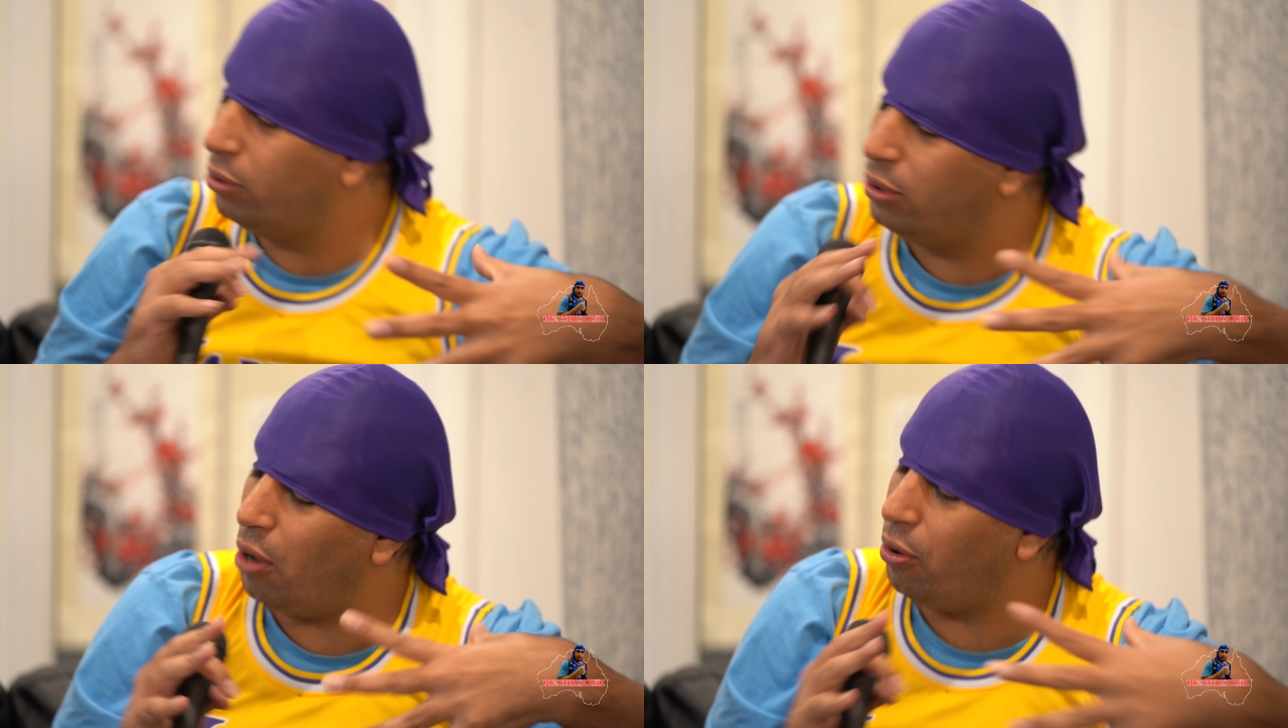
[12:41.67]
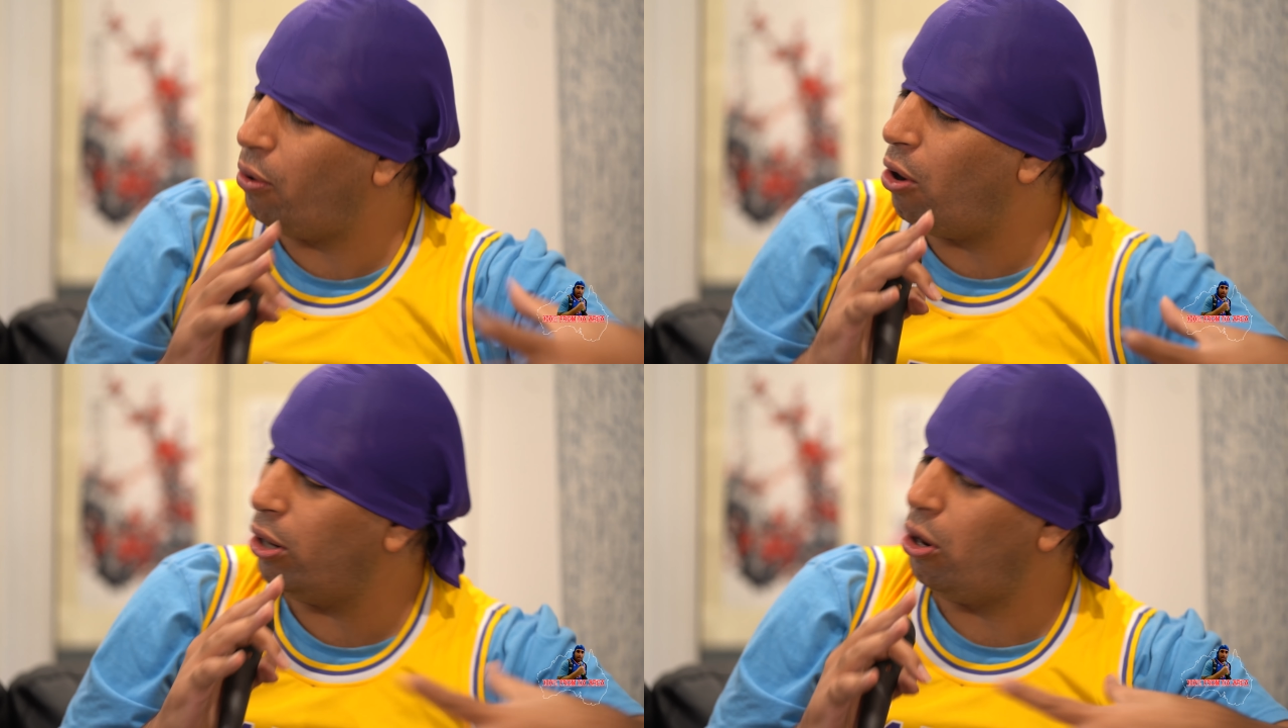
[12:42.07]
going all
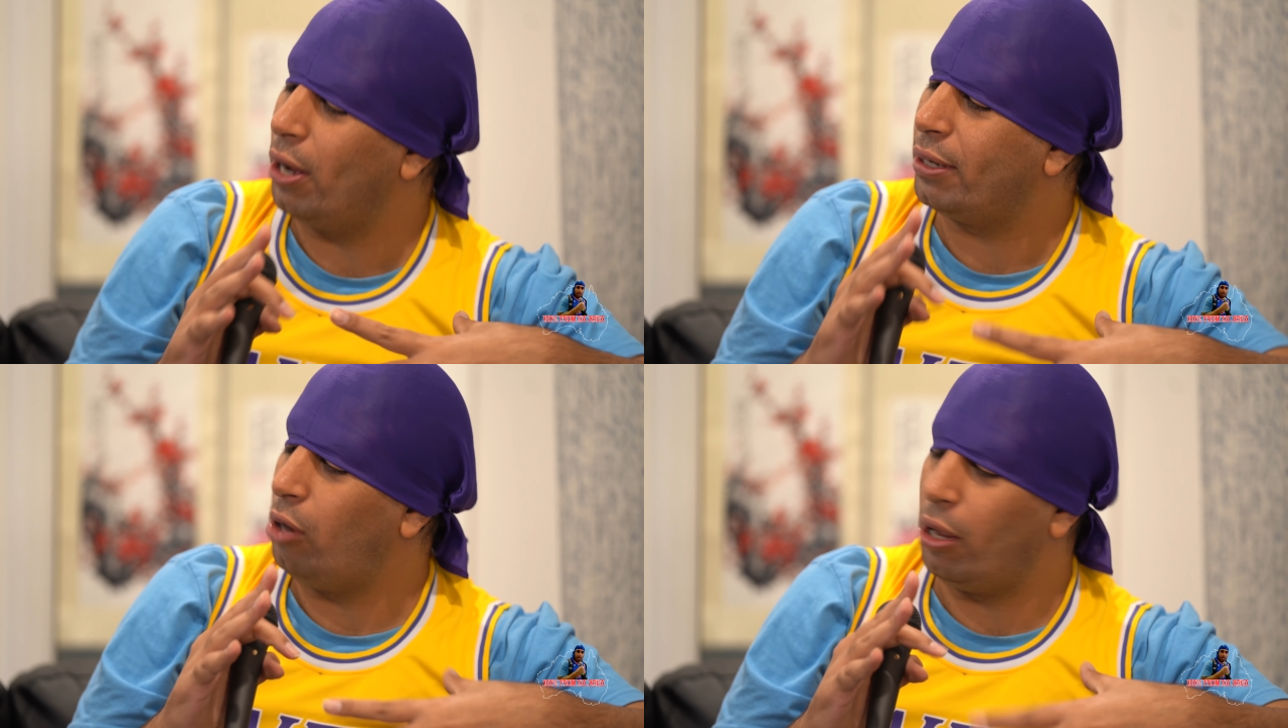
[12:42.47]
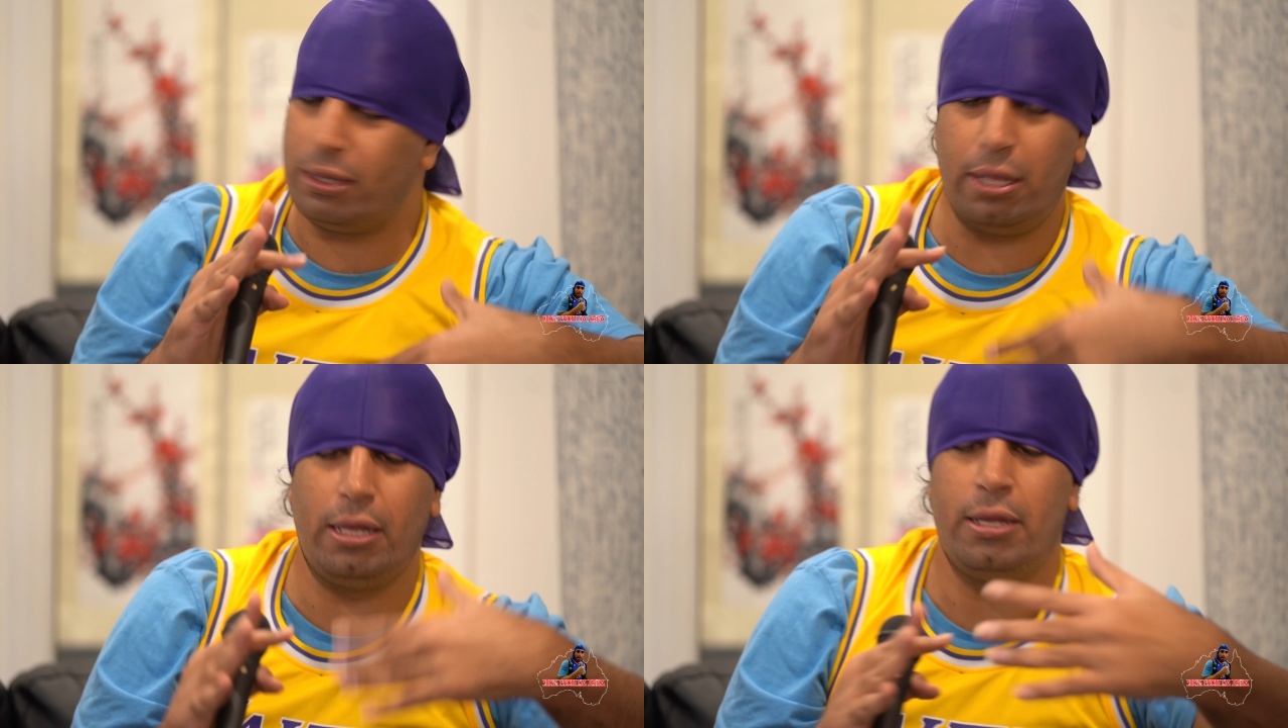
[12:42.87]
right?
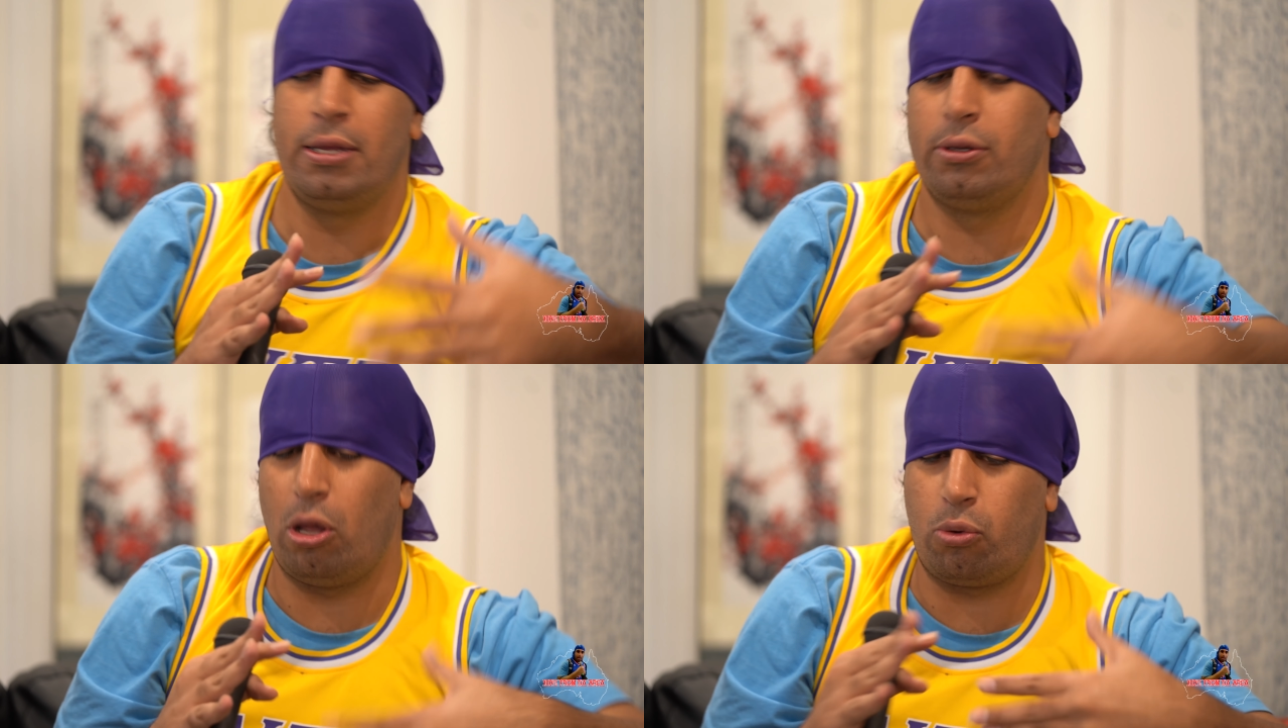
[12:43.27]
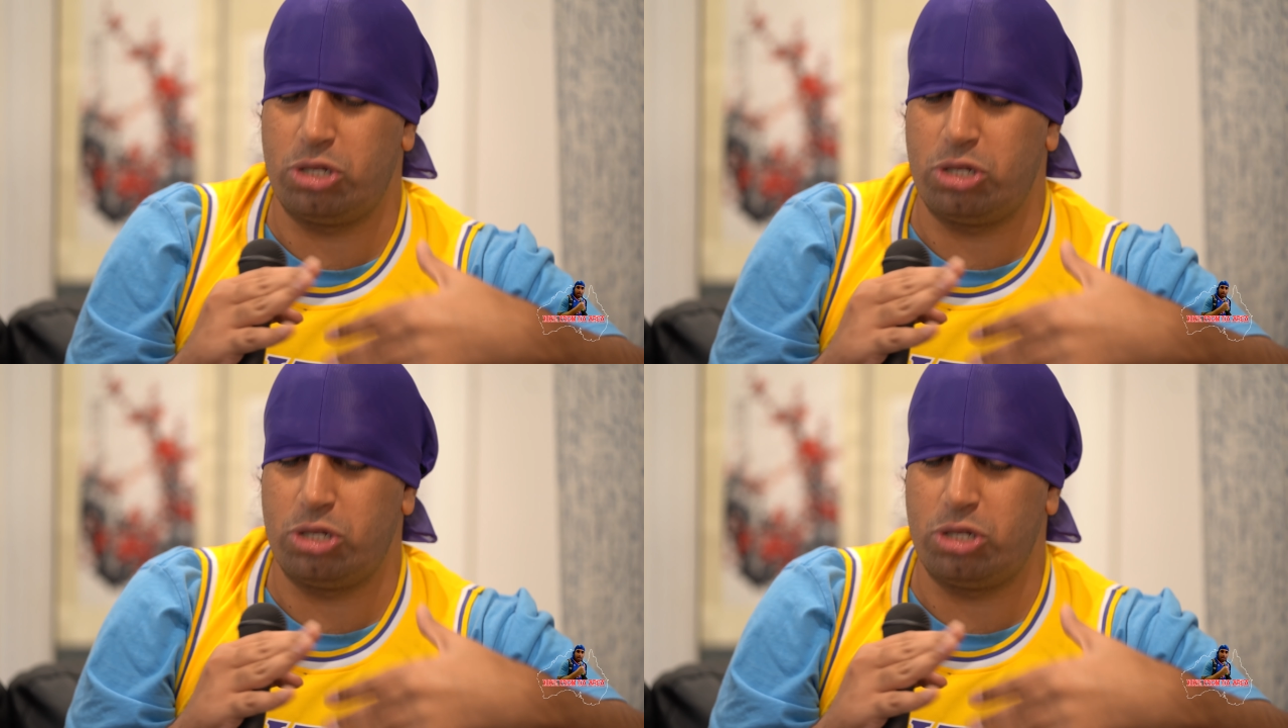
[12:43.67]
Like